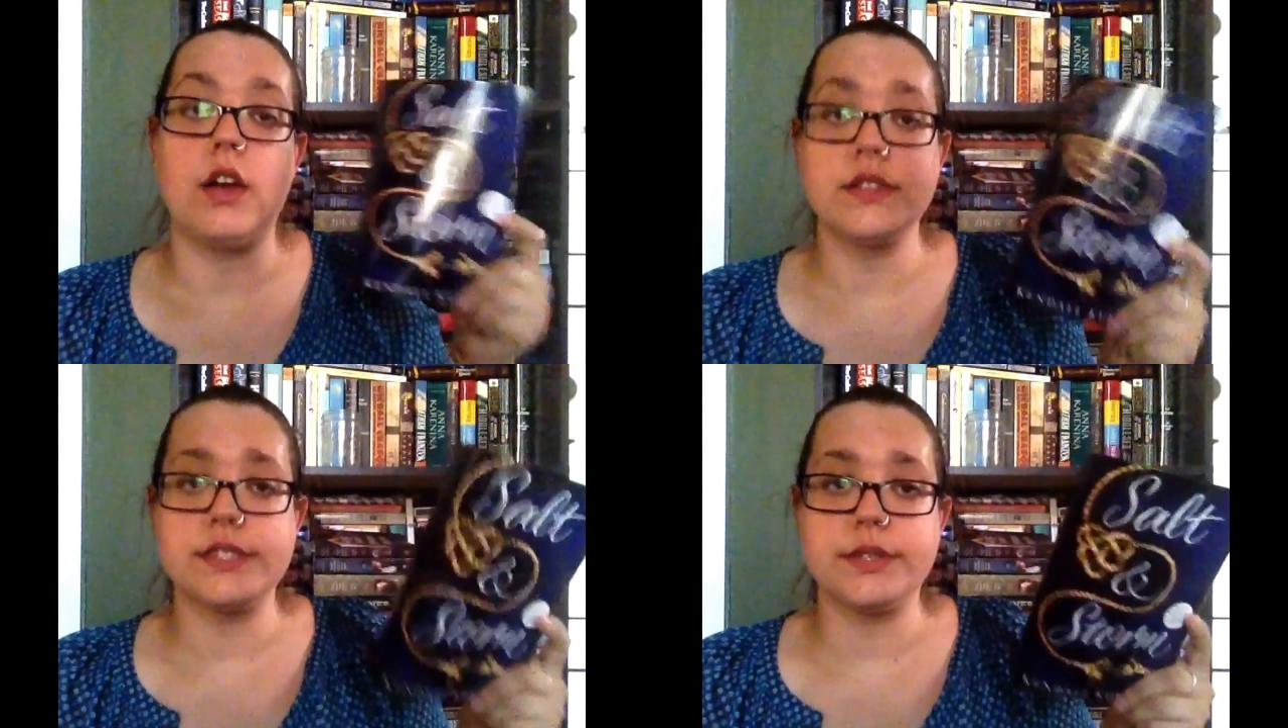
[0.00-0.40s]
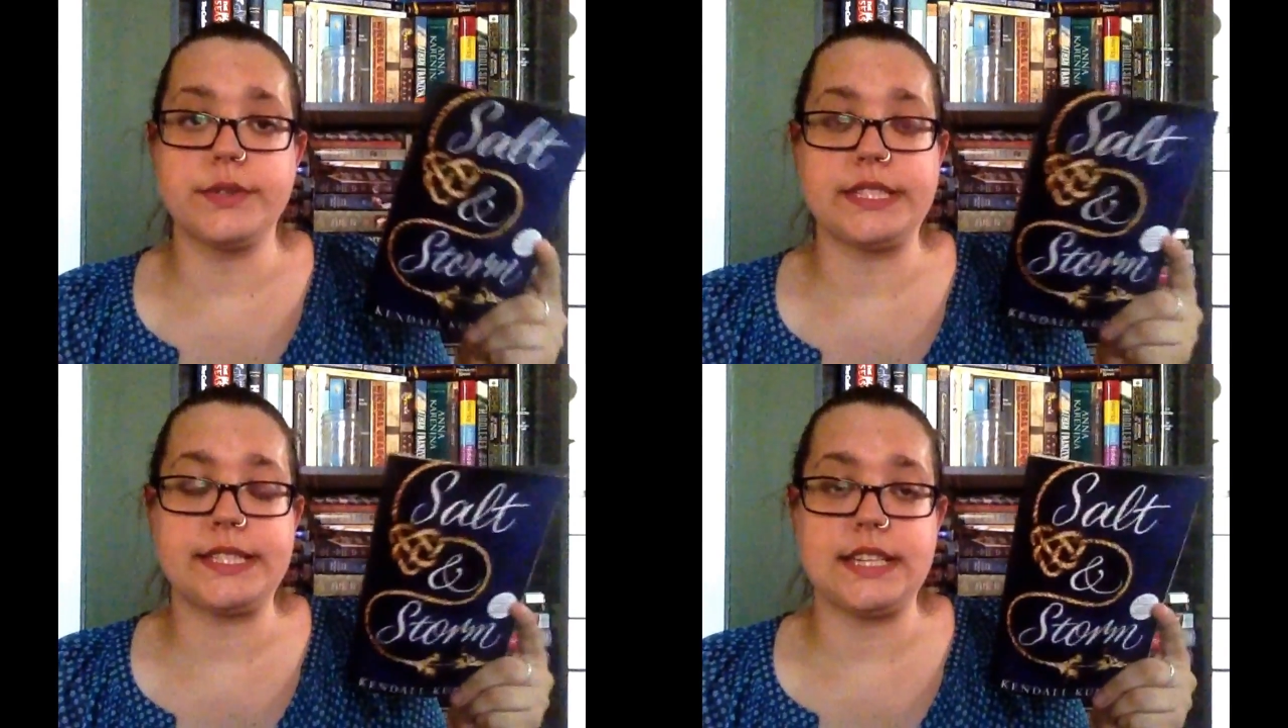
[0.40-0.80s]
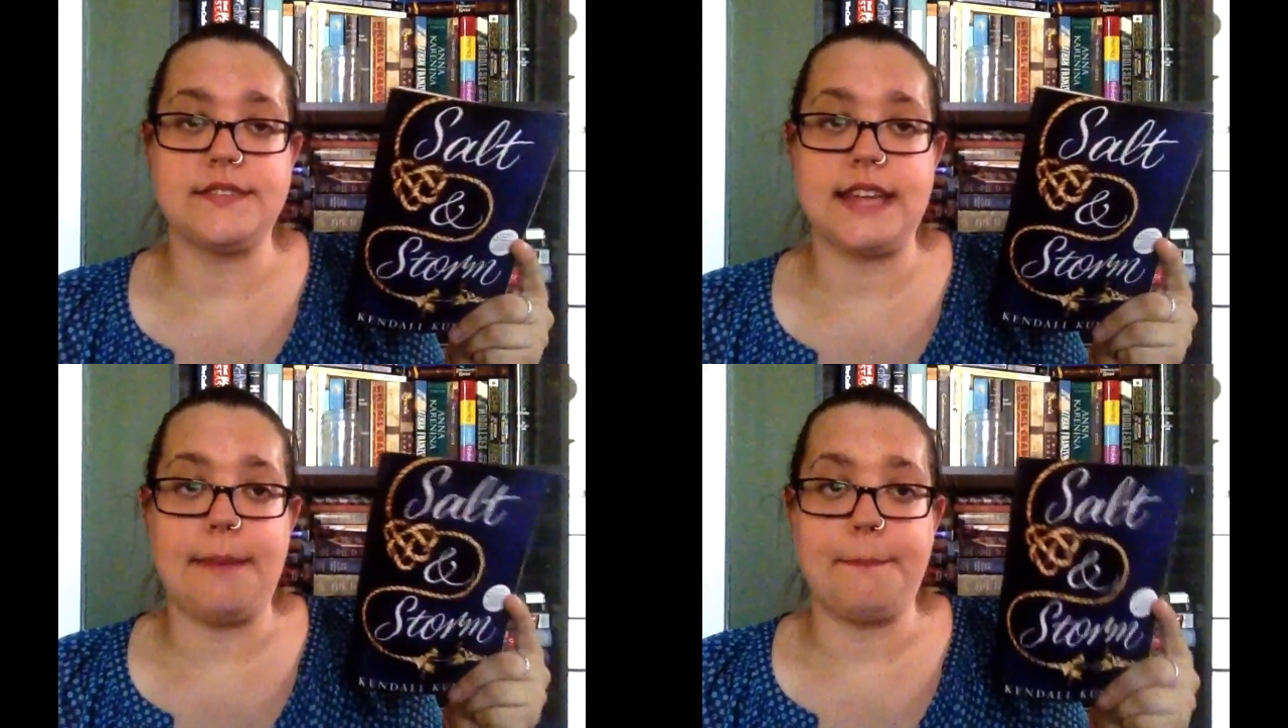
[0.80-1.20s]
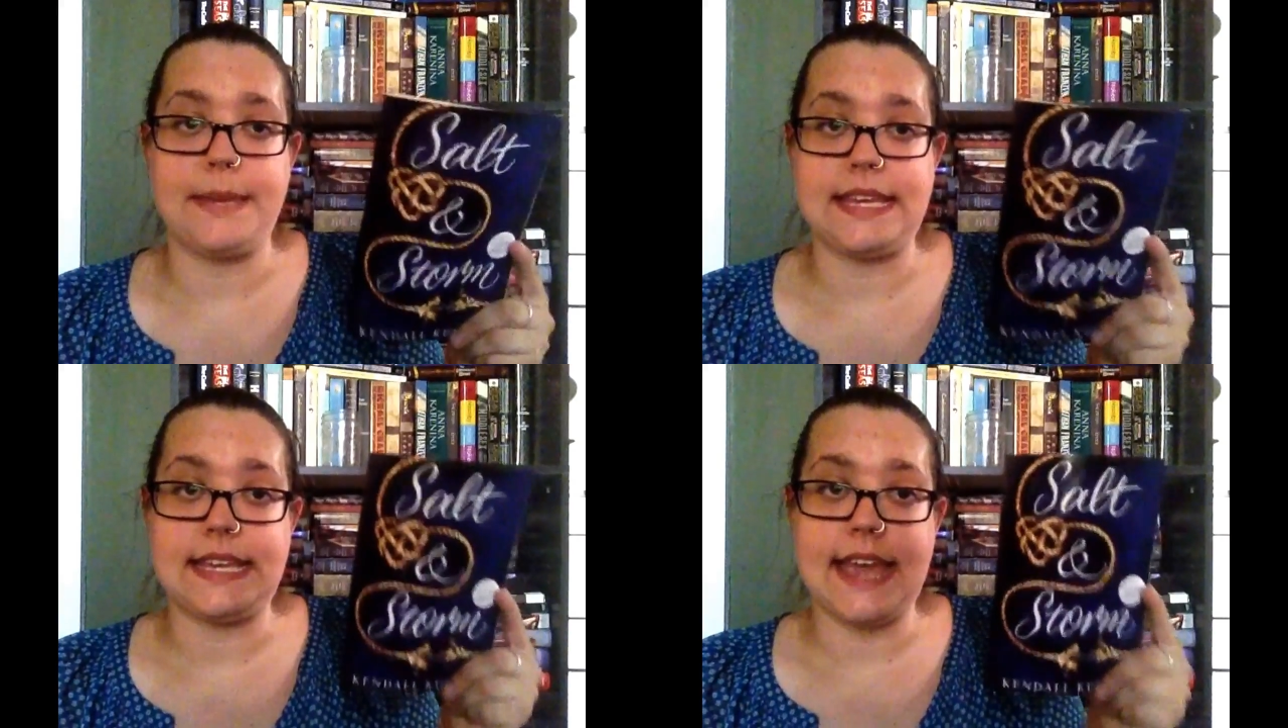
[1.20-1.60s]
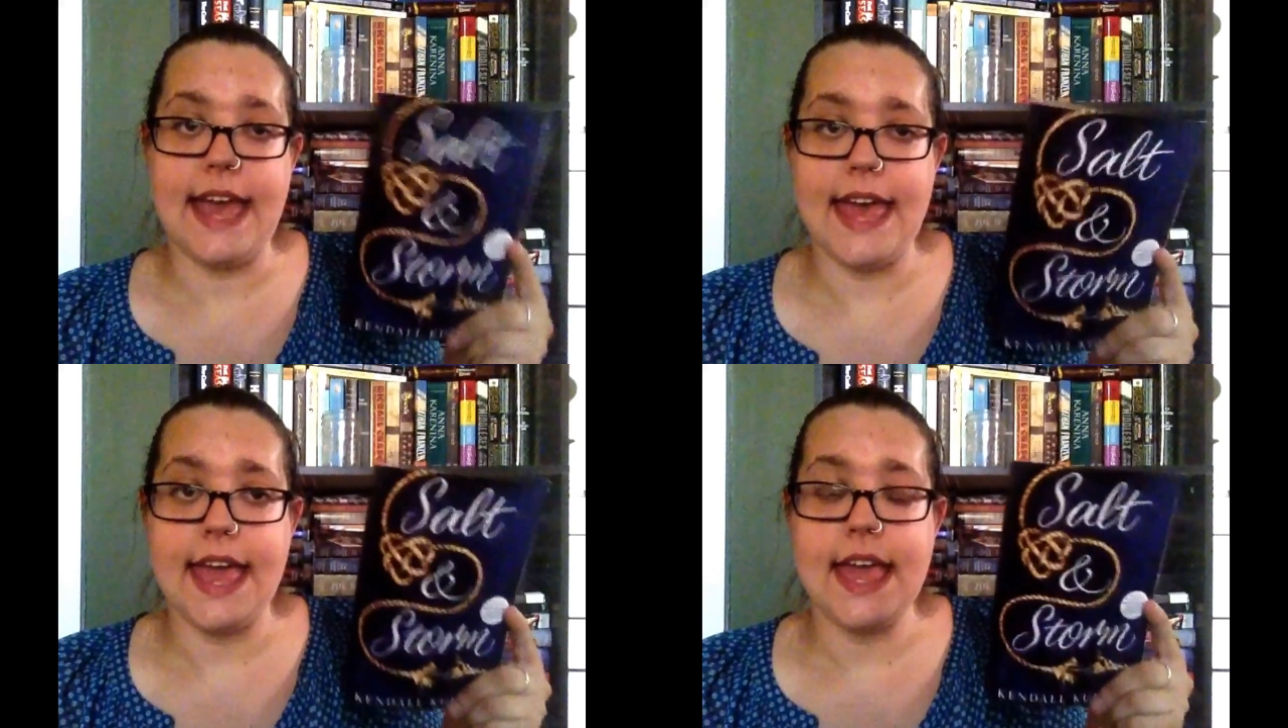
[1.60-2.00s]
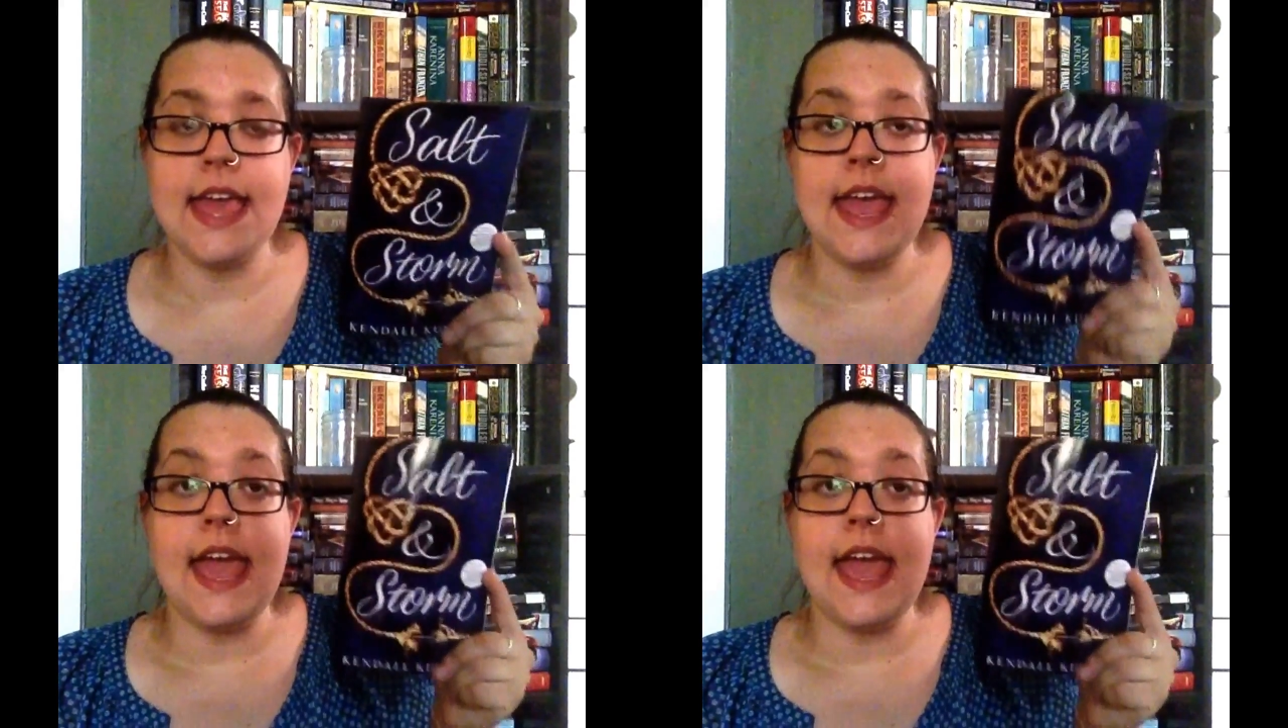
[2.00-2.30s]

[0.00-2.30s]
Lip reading: also received at BEA,